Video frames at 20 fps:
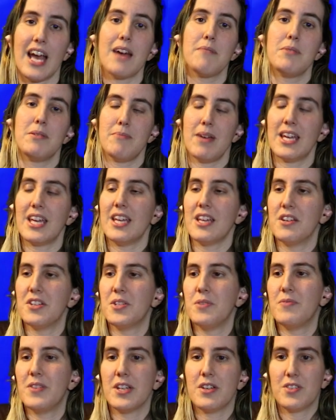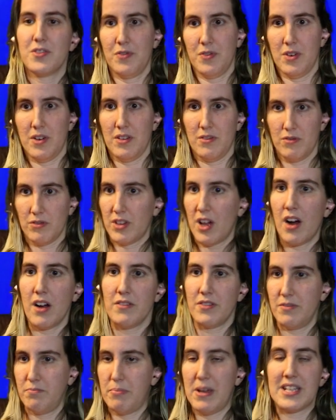I've been making YouTube videos for a
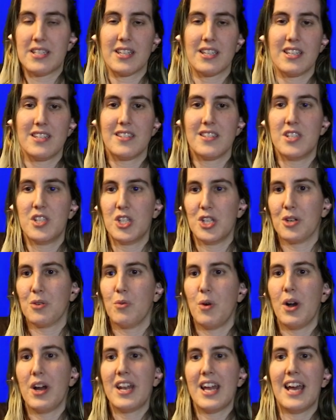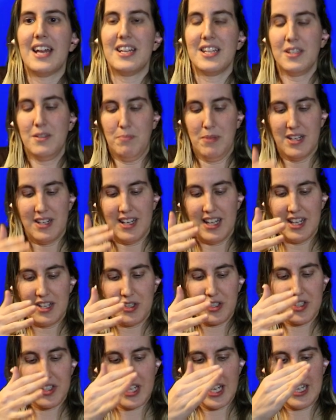lot, basically since year one, and it's been
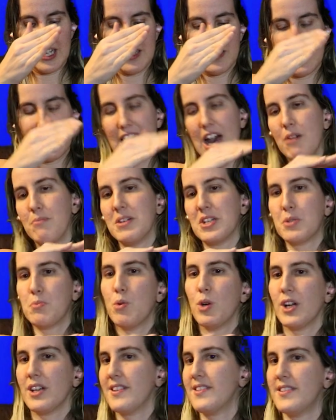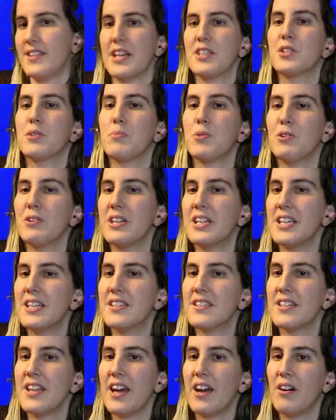interesting to see how much more accessible it
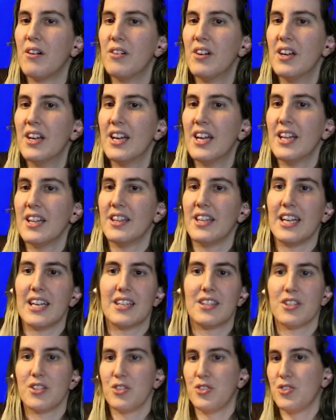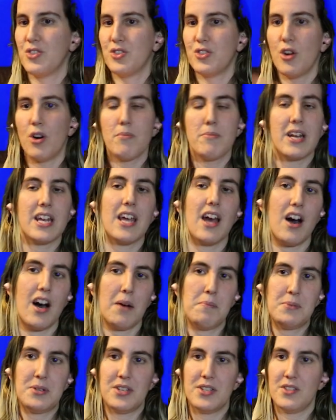is now. Like, there's so many
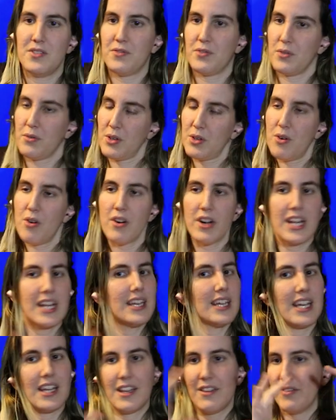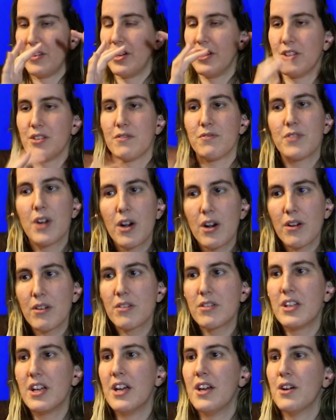options for recording, like even on your
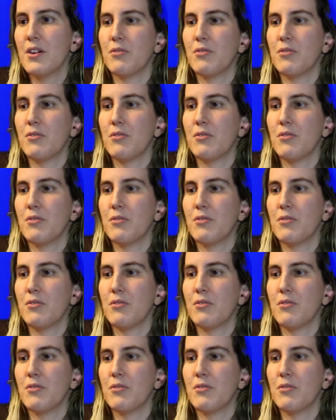phone.